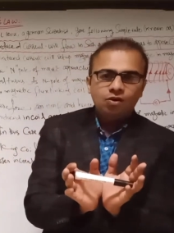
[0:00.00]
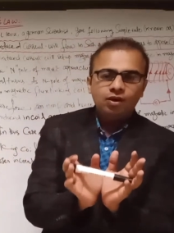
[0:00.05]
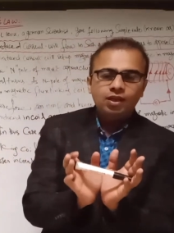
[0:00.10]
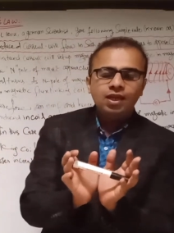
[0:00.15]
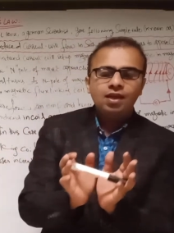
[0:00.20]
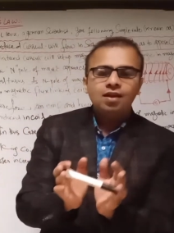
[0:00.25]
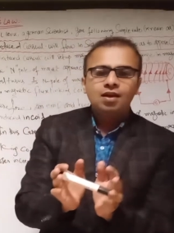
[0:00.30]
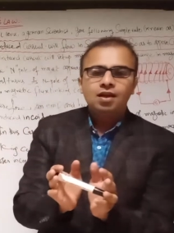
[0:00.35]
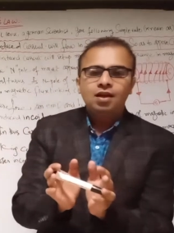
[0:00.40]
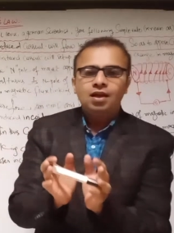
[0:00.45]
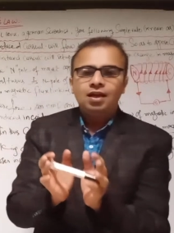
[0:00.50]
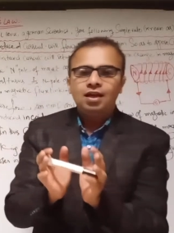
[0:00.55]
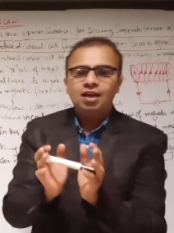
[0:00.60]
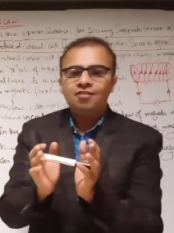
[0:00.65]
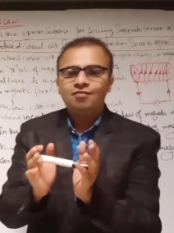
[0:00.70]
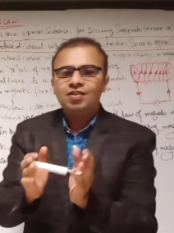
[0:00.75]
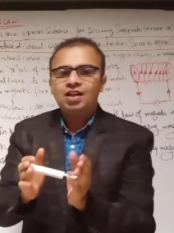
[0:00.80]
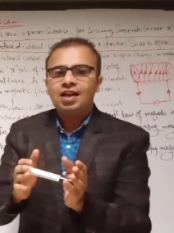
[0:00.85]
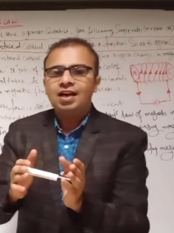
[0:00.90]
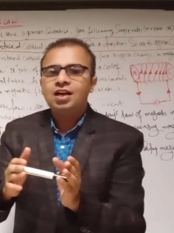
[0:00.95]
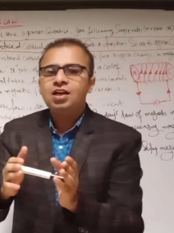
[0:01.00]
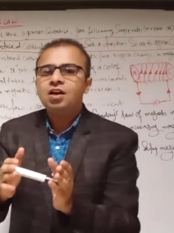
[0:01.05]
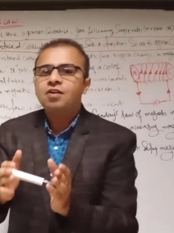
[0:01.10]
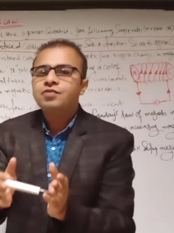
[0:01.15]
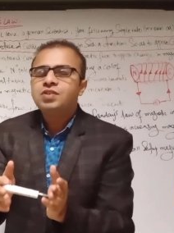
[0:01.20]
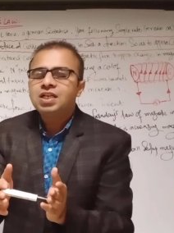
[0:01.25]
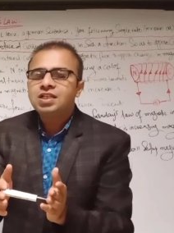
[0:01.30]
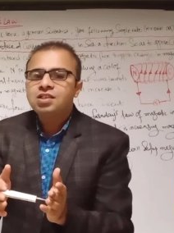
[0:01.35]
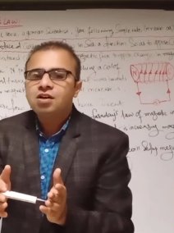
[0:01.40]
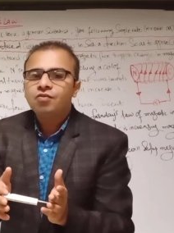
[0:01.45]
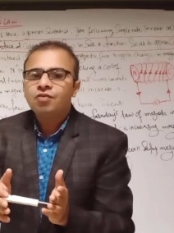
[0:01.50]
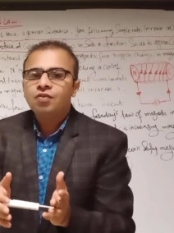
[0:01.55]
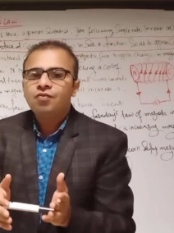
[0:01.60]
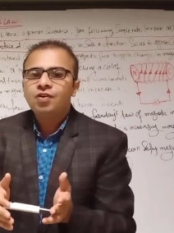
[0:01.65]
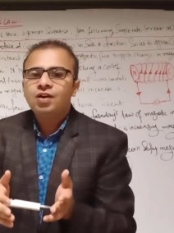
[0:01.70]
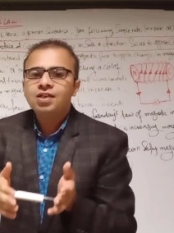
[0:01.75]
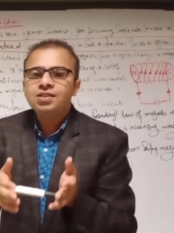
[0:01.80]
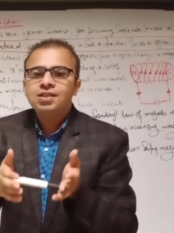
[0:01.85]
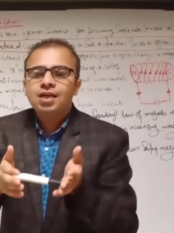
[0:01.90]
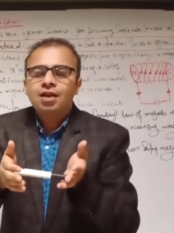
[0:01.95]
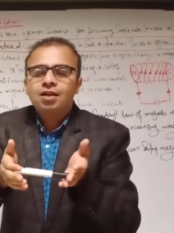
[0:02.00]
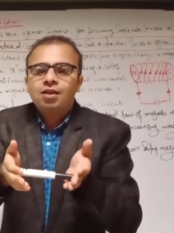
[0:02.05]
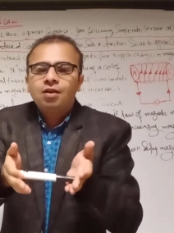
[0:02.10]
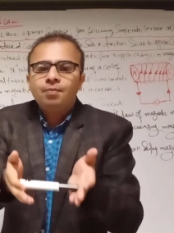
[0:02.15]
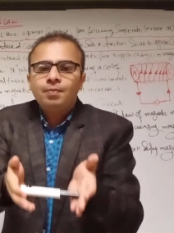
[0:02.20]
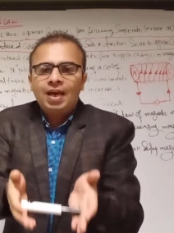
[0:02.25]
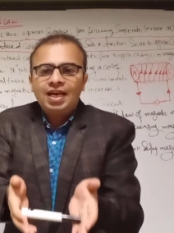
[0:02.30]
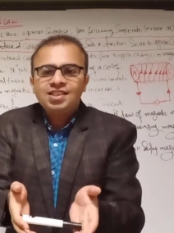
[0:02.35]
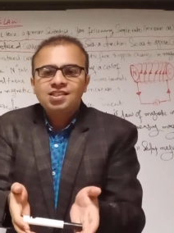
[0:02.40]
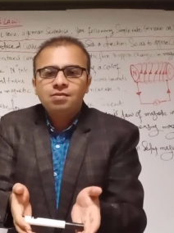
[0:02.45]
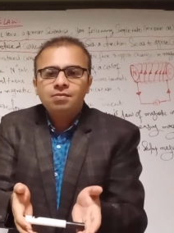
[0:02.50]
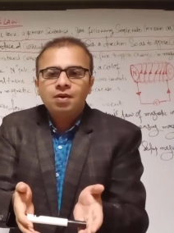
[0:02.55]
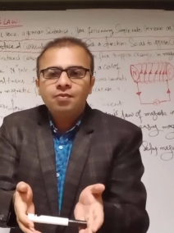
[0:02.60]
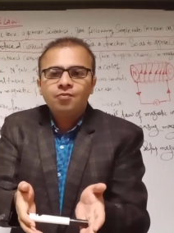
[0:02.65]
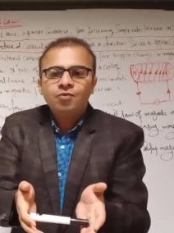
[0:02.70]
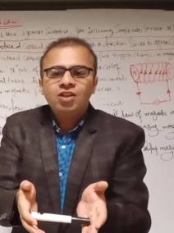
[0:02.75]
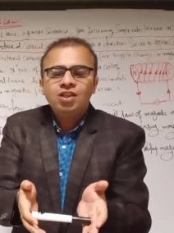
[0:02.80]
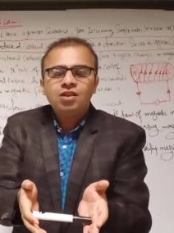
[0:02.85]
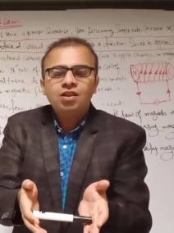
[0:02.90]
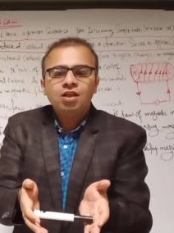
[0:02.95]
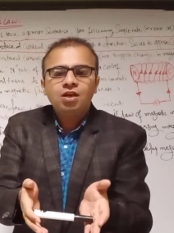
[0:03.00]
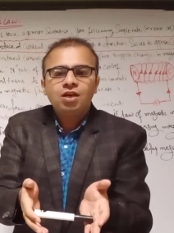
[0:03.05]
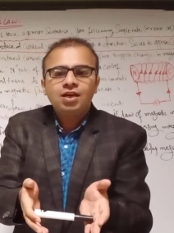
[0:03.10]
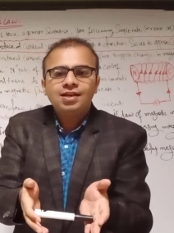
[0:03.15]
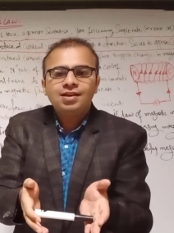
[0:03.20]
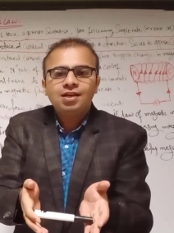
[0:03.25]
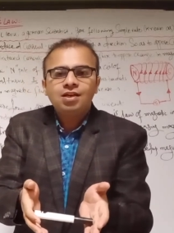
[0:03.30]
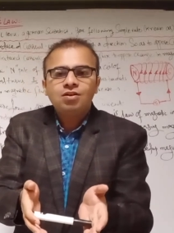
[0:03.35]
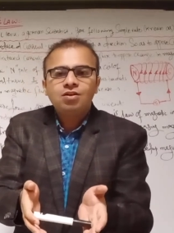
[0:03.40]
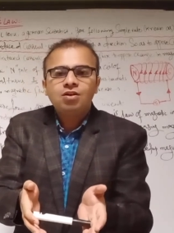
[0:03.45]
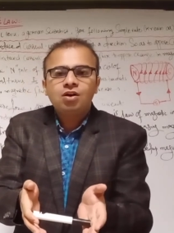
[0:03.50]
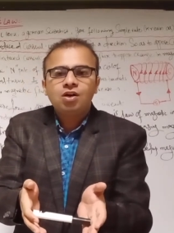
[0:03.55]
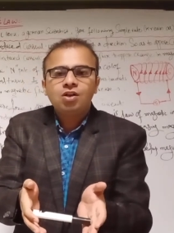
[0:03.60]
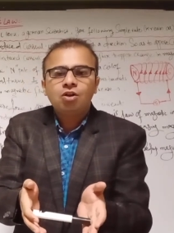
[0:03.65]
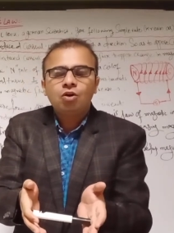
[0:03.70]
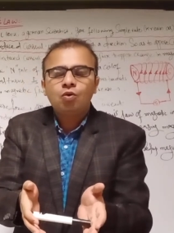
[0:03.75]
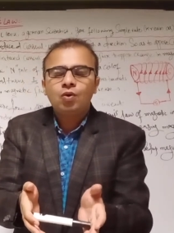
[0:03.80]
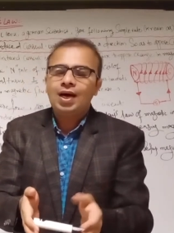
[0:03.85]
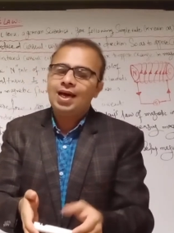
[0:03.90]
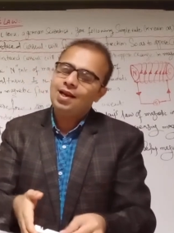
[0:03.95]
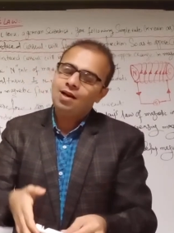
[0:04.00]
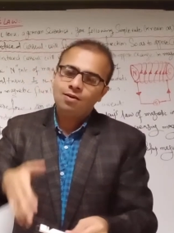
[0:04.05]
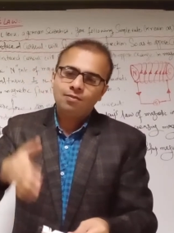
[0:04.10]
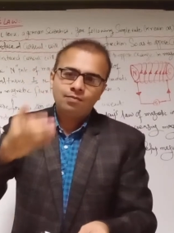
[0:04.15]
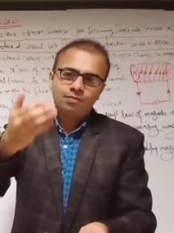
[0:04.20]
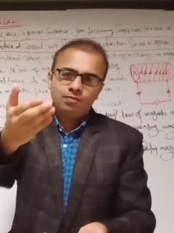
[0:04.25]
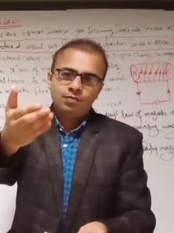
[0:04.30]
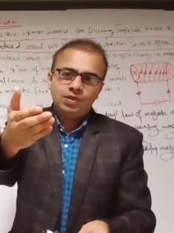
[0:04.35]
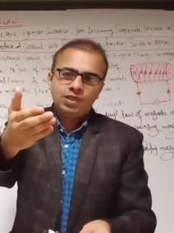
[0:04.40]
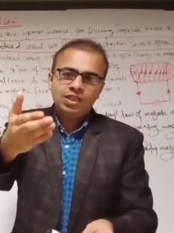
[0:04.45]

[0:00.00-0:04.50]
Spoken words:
Okay, if the rate of change of the flux are the maximum within the conductor or the coil,